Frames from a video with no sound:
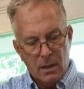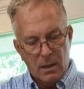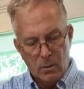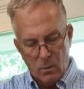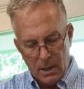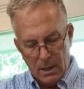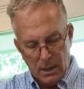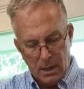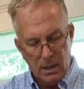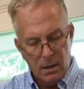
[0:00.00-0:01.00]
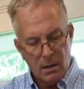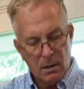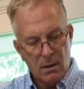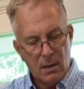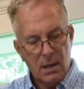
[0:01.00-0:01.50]
a wire
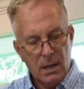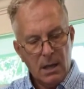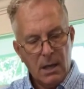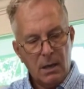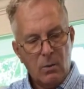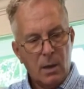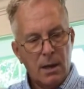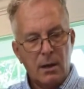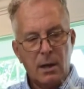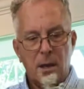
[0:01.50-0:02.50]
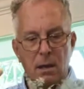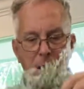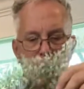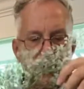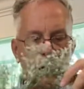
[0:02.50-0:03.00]
here, and a wire
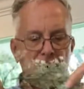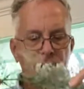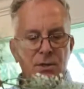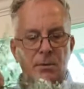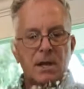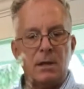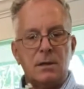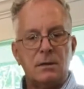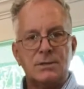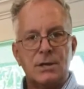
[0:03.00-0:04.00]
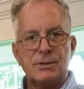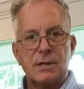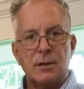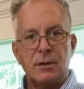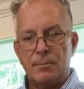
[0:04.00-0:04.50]
here. So I'm going to use those a
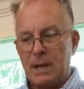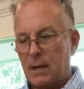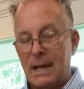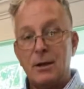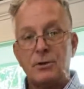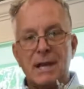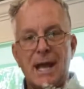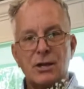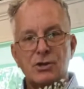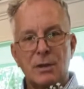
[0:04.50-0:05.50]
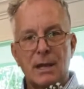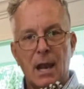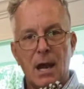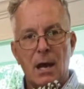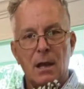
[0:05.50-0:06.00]
little bit later to actually
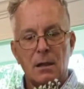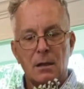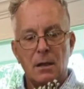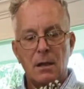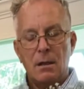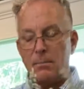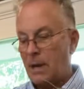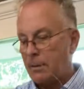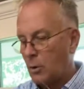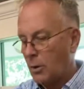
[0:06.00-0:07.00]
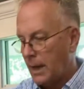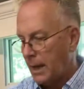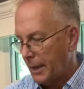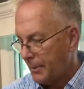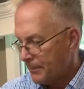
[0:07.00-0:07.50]
collar my
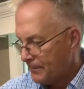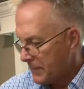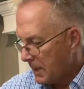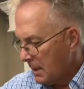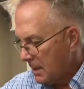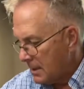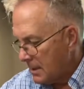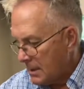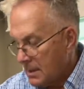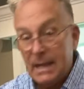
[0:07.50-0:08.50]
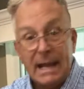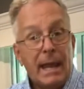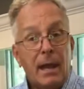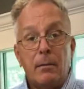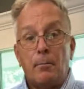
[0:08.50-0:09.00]
bouquet.
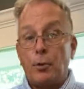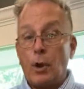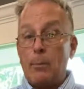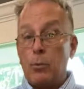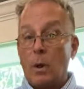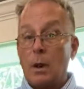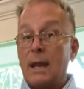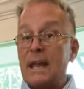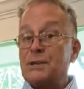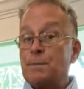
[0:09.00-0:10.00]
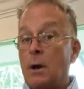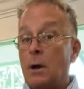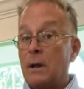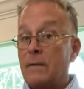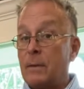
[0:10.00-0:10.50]
Again, prep work is
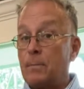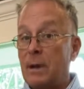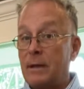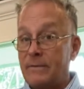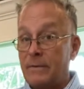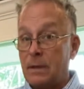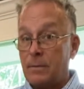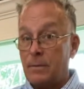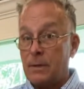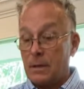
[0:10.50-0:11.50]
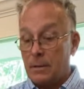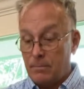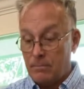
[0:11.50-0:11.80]
part of the